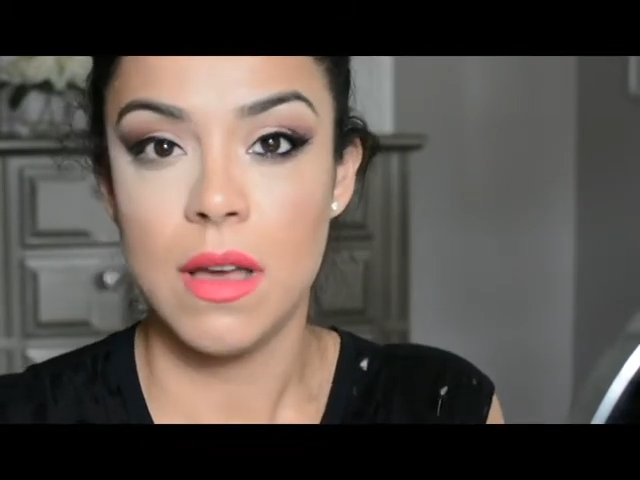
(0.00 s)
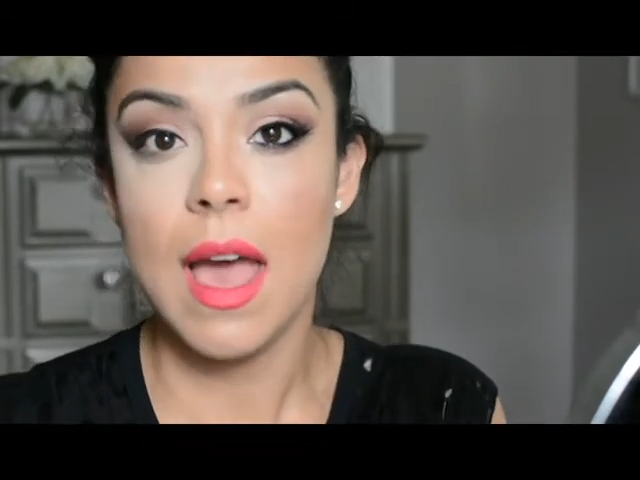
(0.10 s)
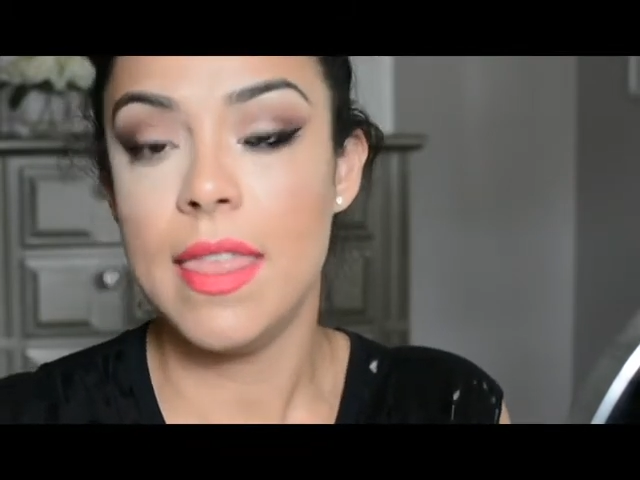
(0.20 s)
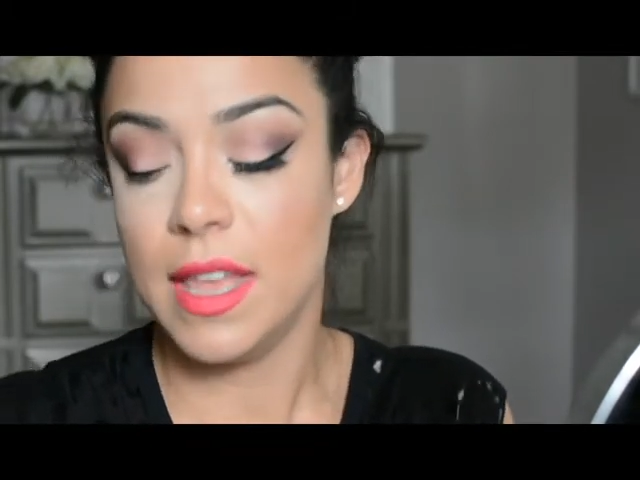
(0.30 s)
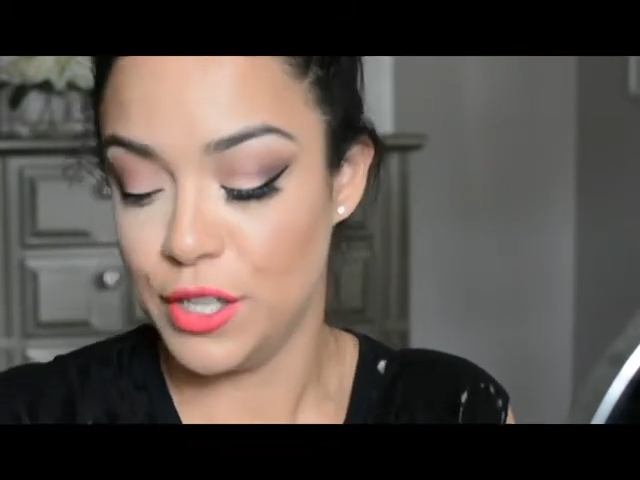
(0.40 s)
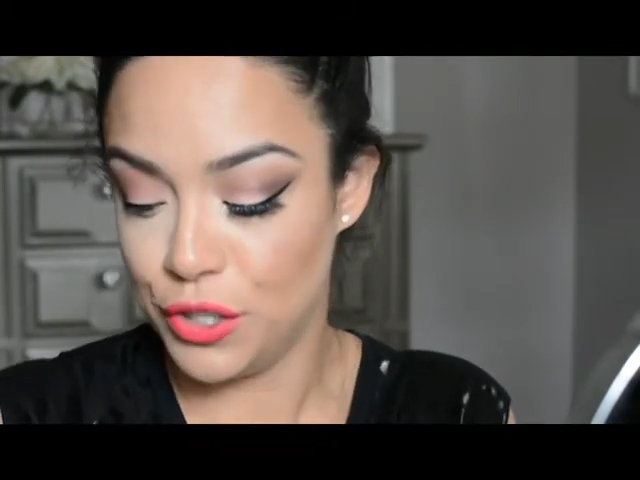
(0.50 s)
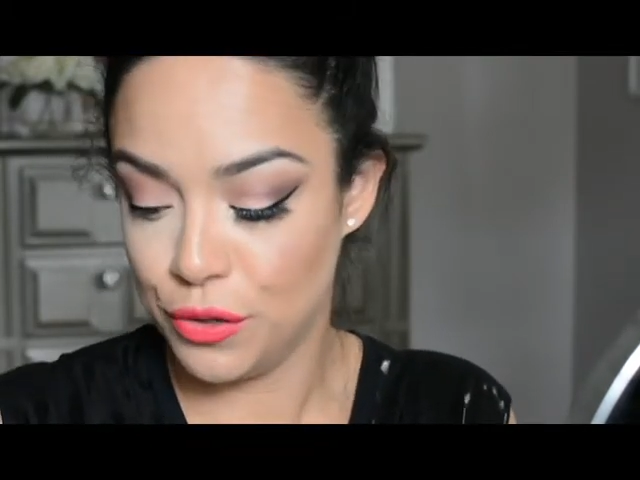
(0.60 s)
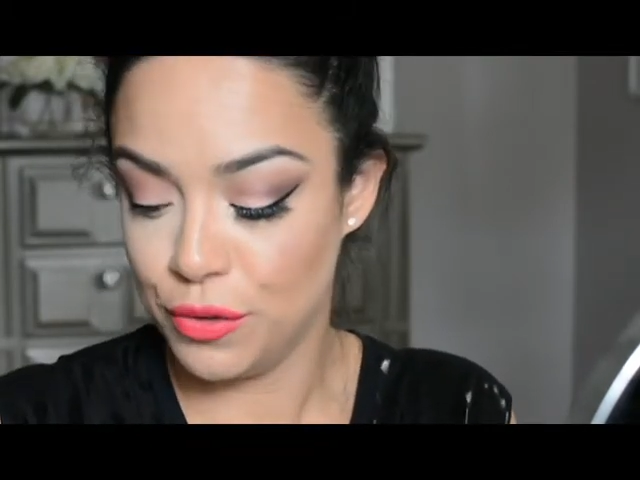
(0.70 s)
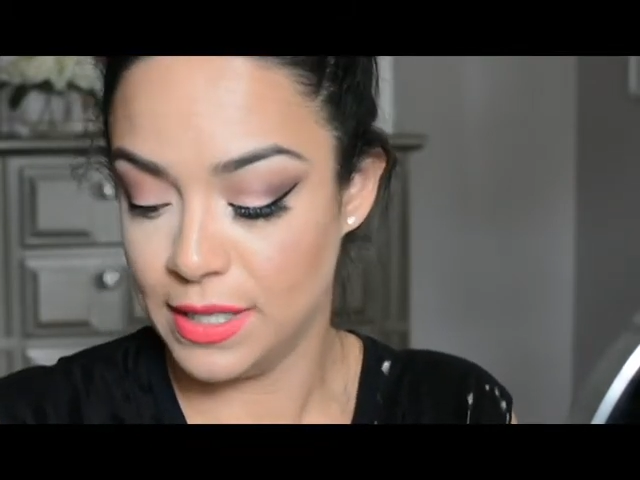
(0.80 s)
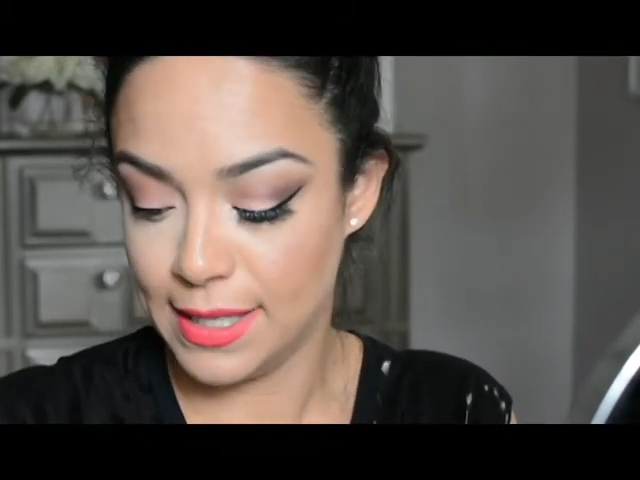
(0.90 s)
and then
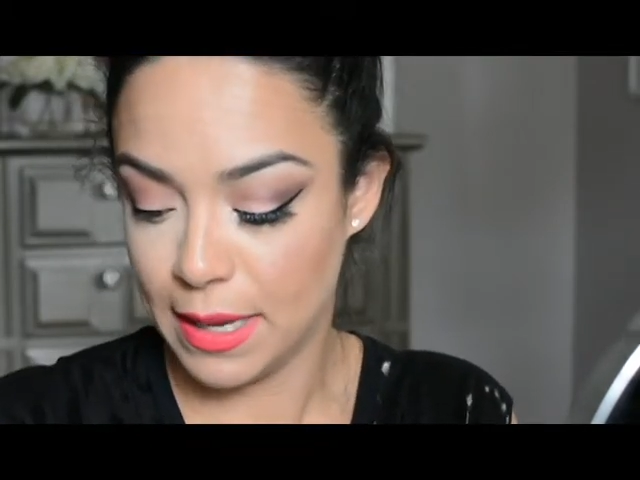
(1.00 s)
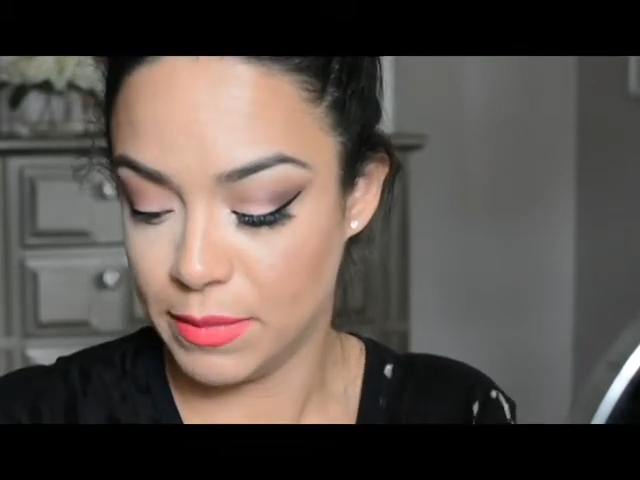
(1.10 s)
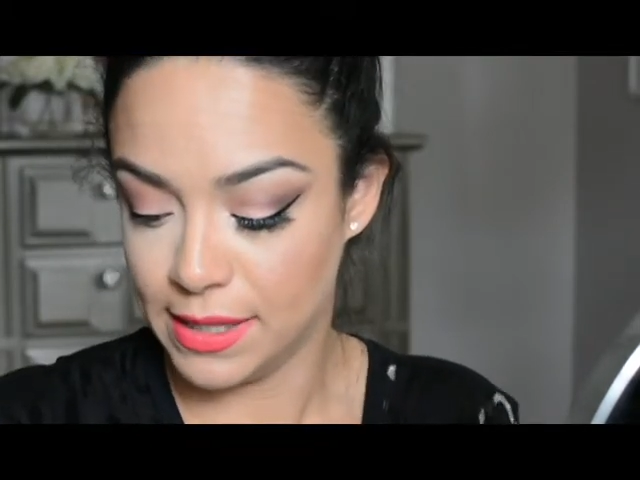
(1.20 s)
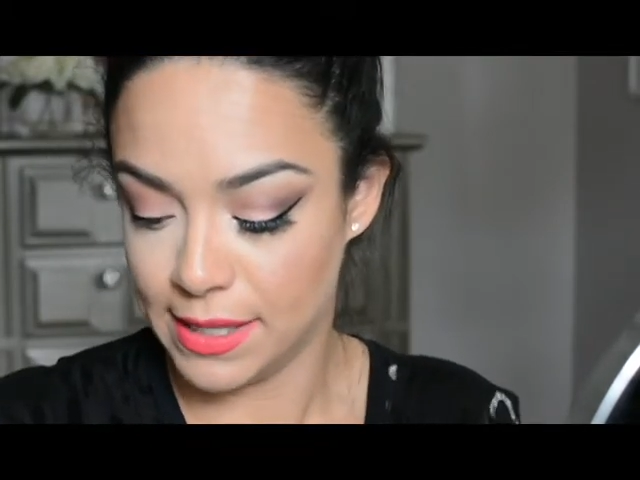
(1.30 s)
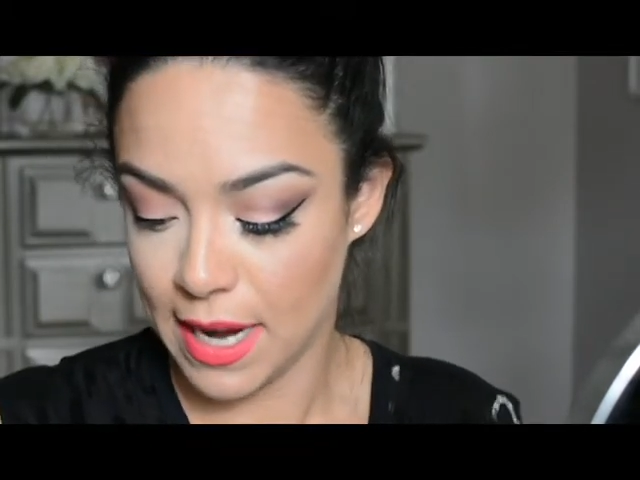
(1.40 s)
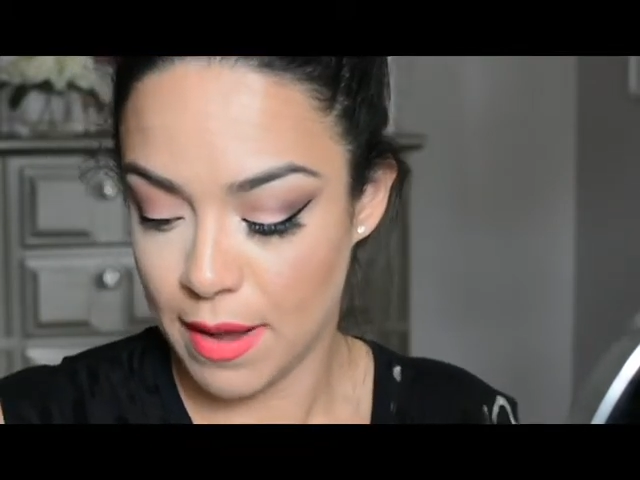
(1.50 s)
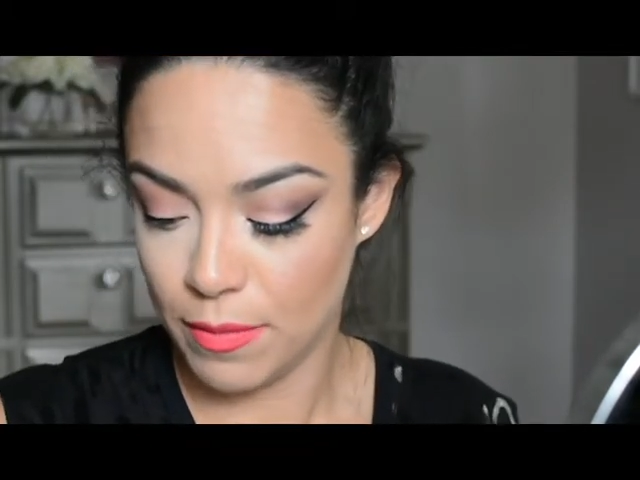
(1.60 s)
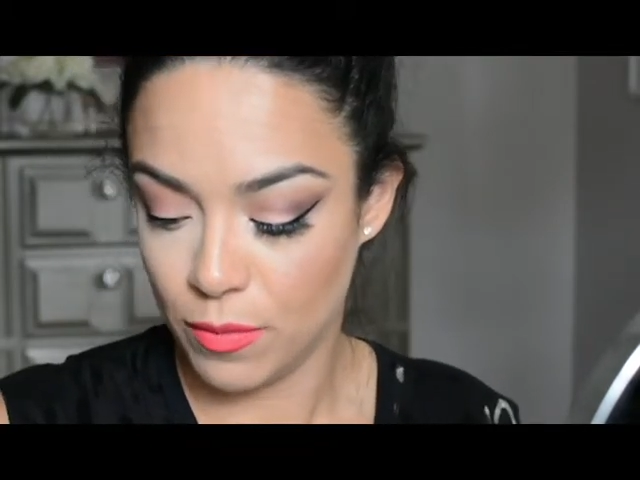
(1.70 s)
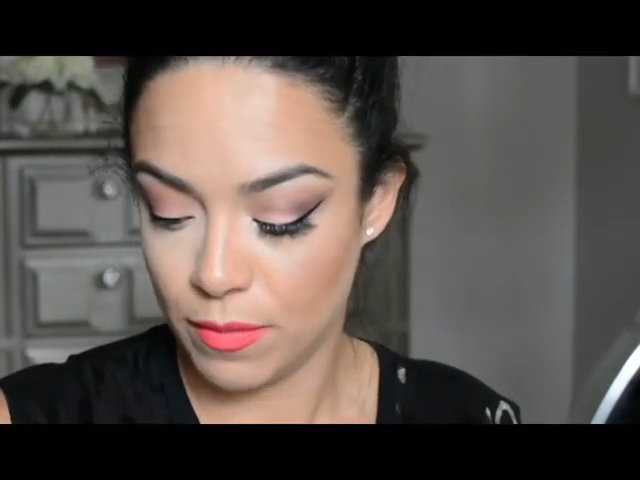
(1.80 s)
do the same step